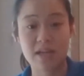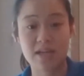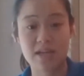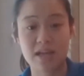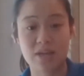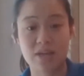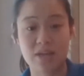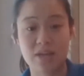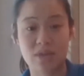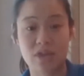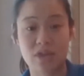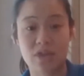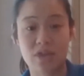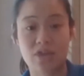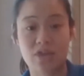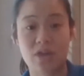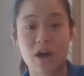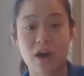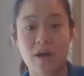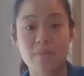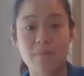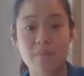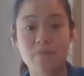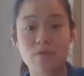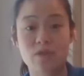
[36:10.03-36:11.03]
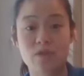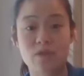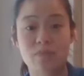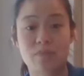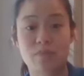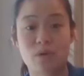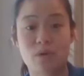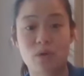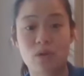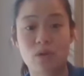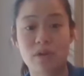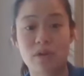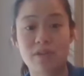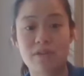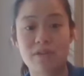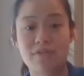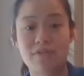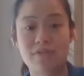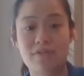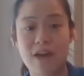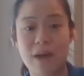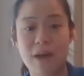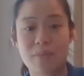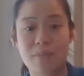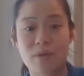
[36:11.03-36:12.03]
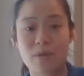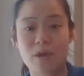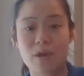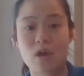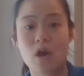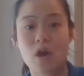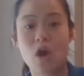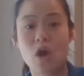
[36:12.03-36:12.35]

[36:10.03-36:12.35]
Get the thumb to pull in the fabric,